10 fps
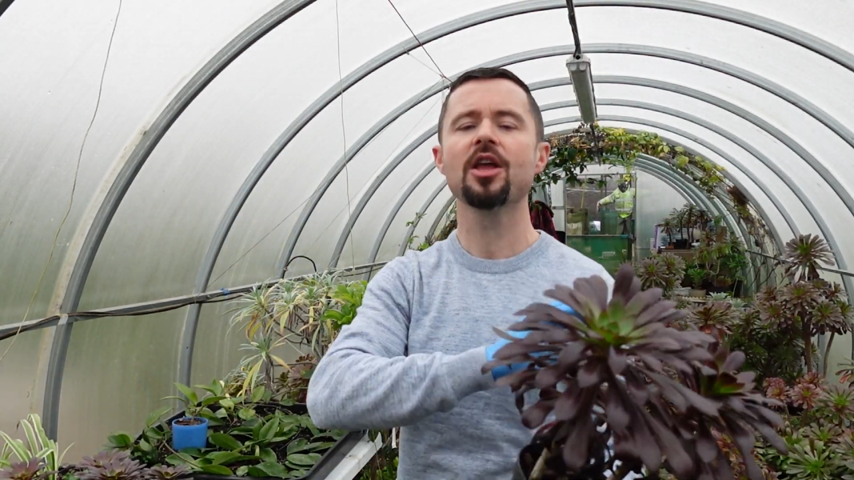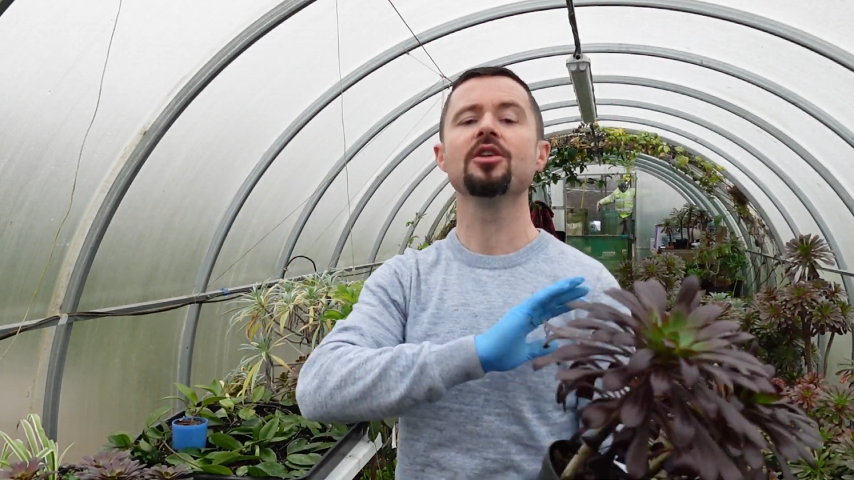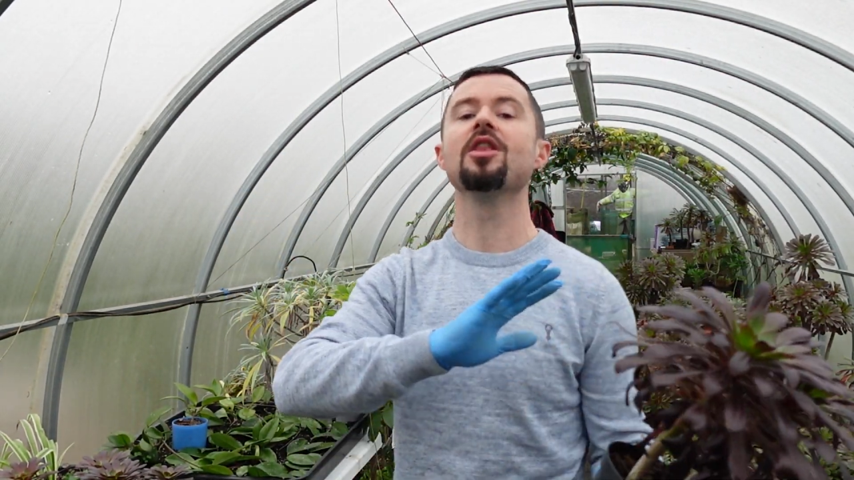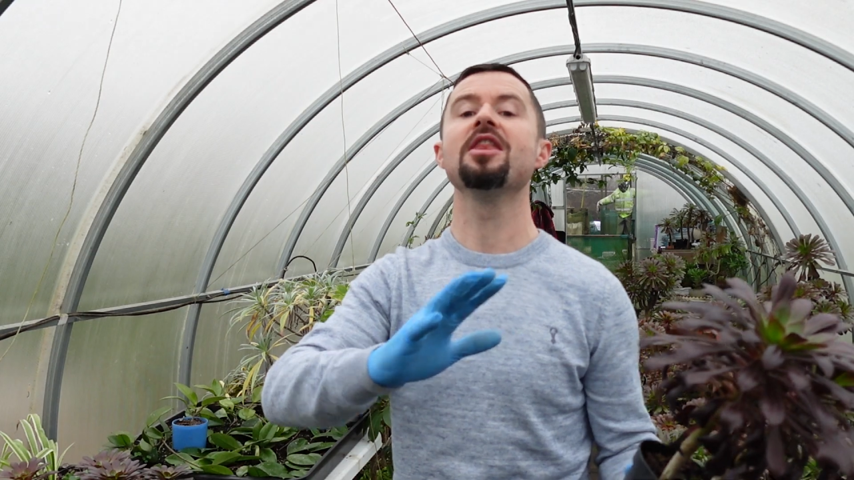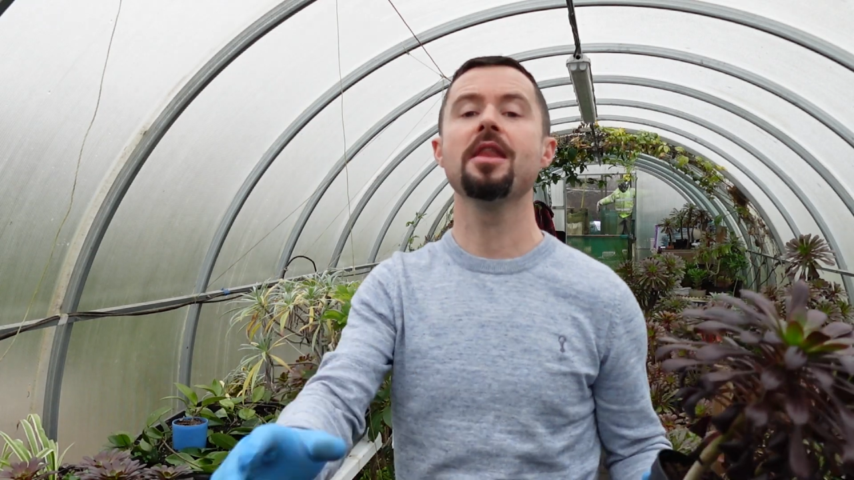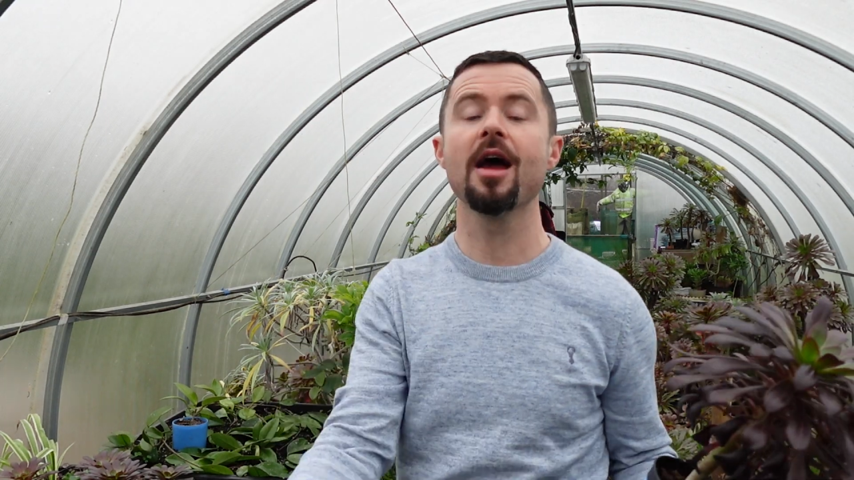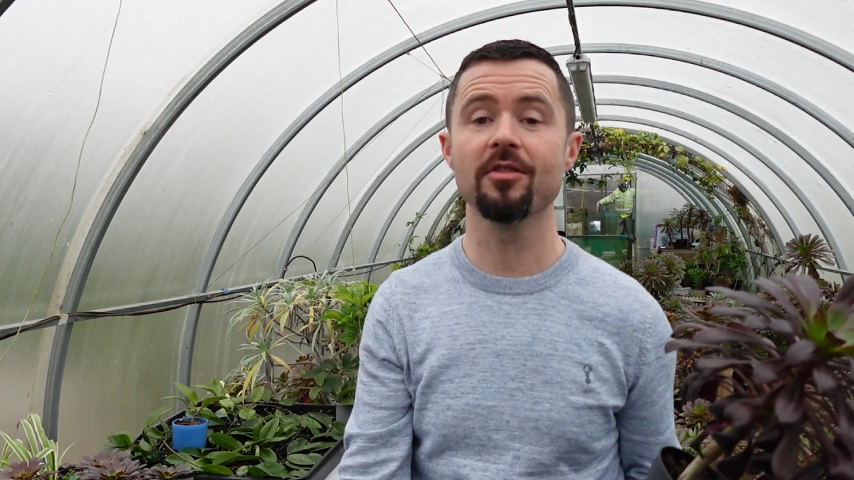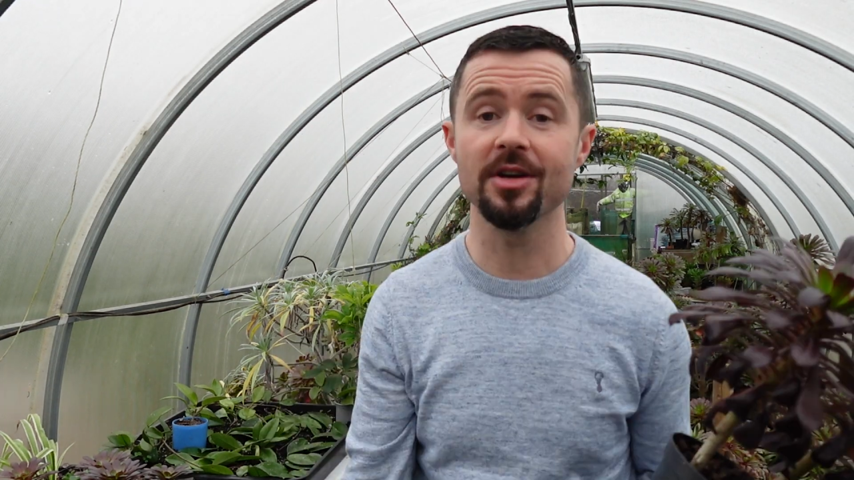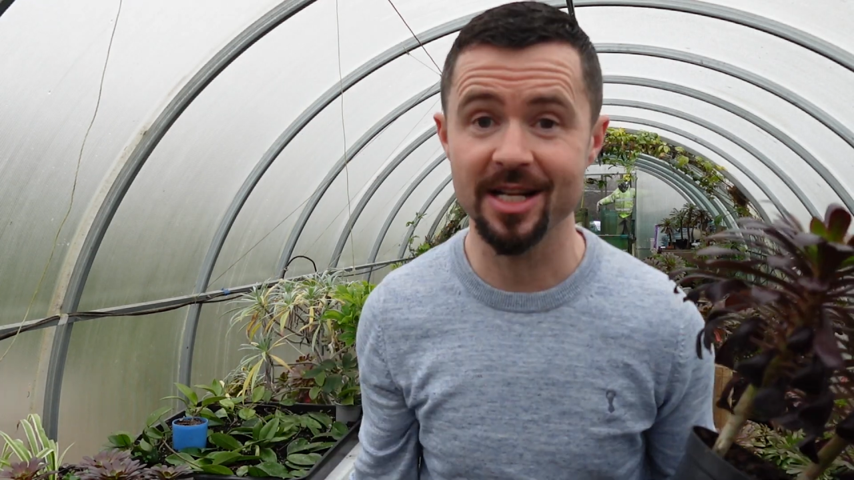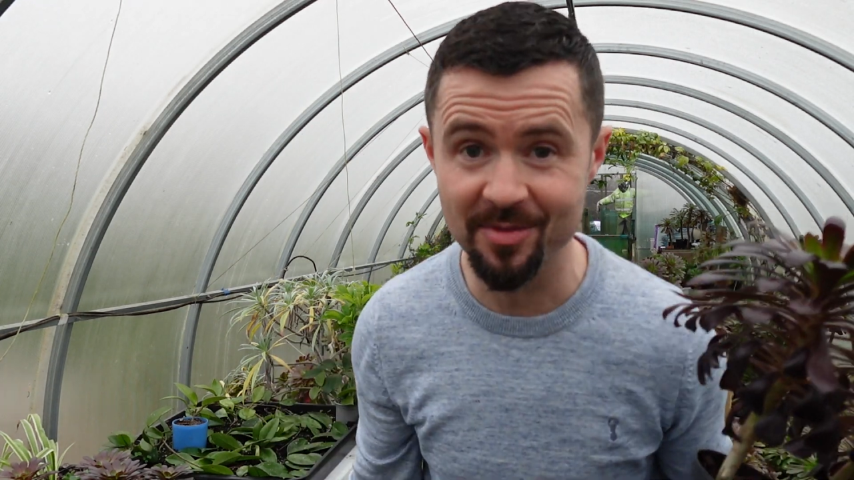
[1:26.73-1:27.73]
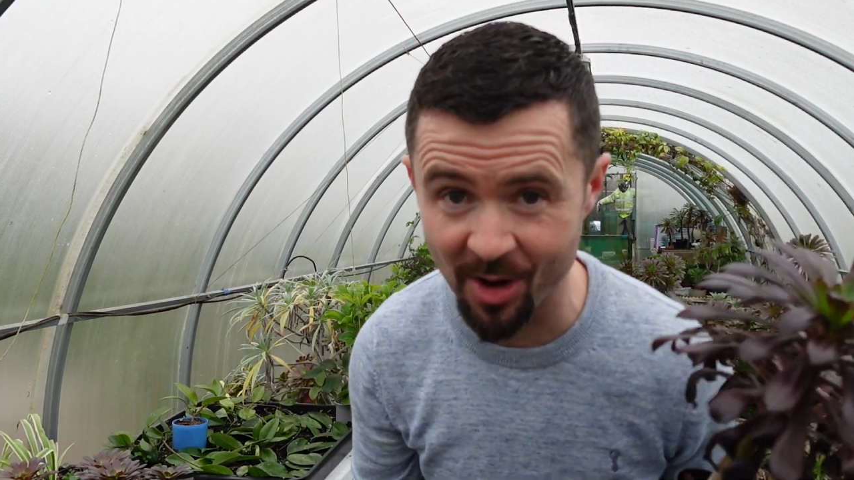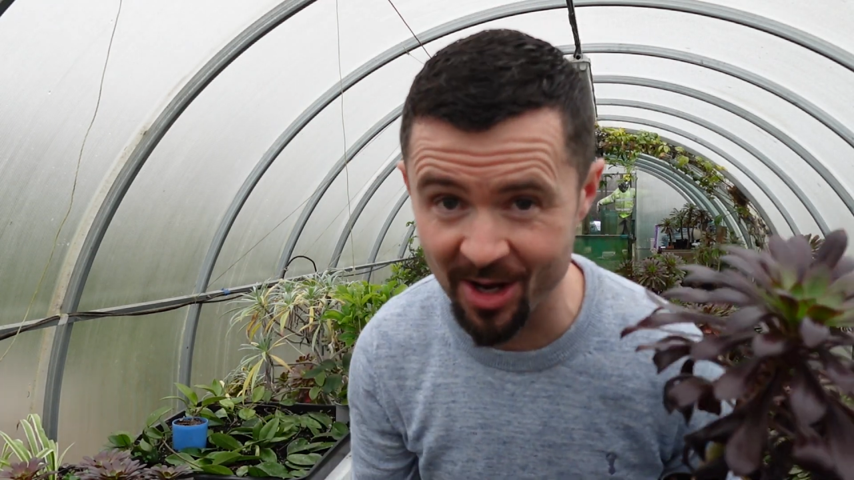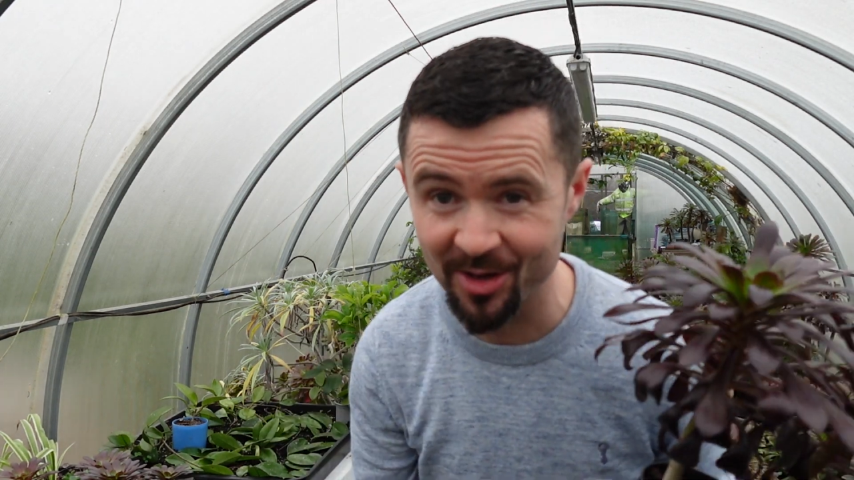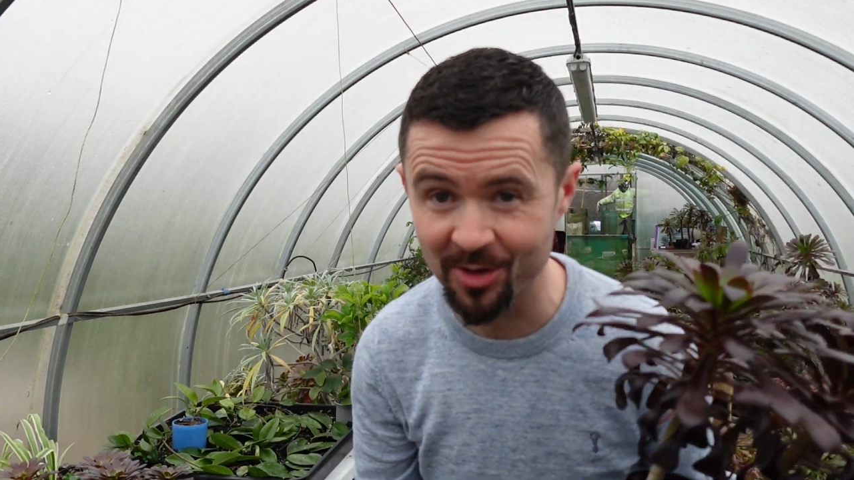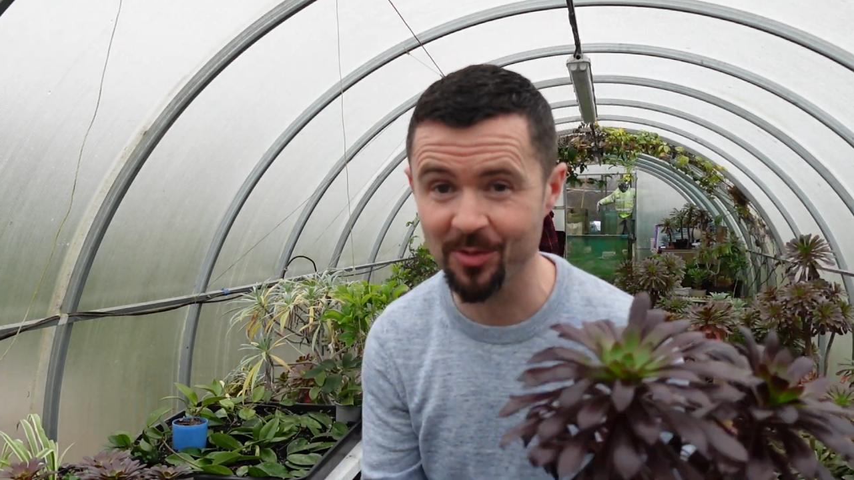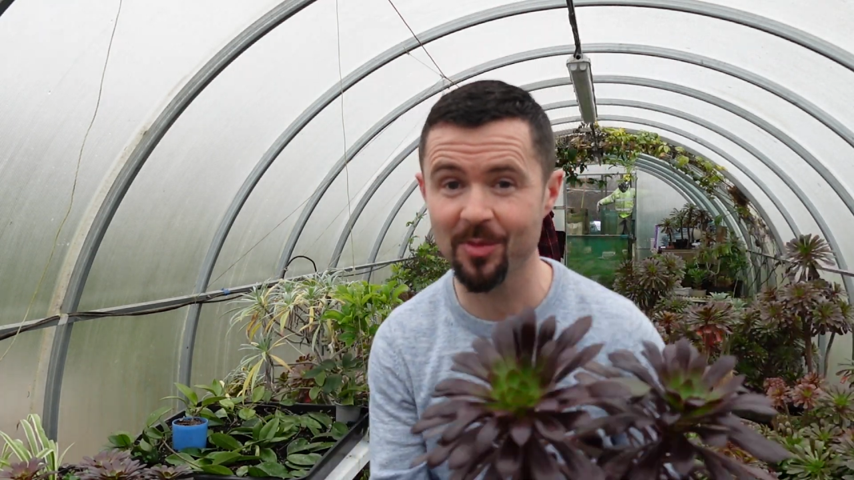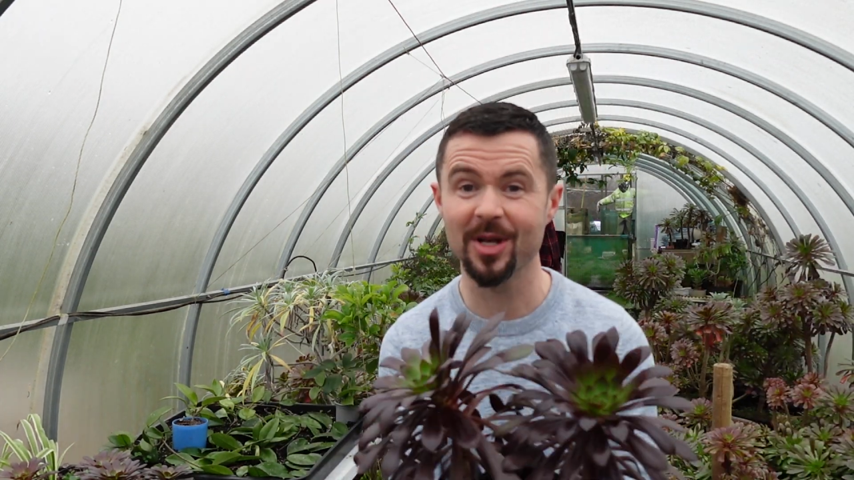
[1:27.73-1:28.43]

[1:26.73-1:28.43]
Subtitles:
you'll never need to buy another one,